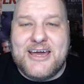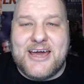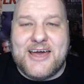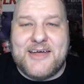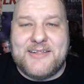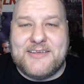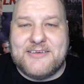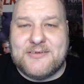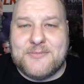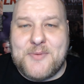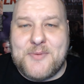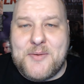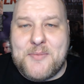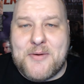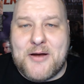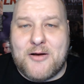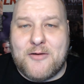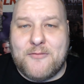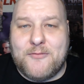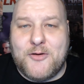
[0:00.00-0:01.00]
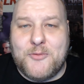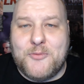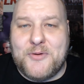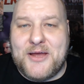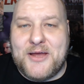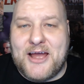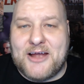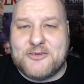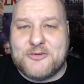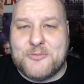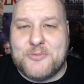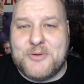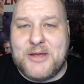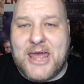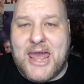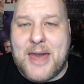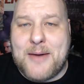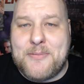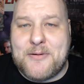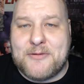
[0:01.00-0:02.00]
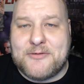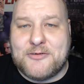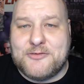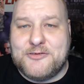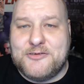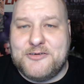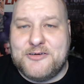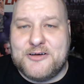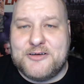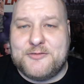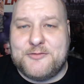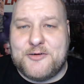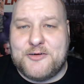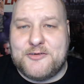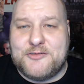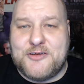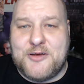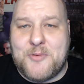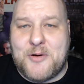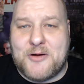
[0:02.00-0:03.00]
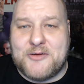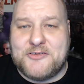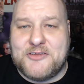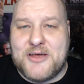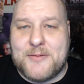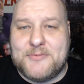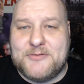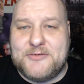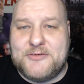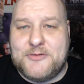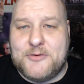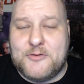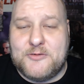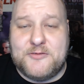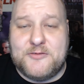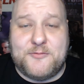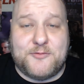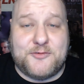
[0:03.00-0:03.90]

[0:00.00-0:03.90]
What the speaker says: And this will be my review, reaction, recap after just finishing watching the episodes.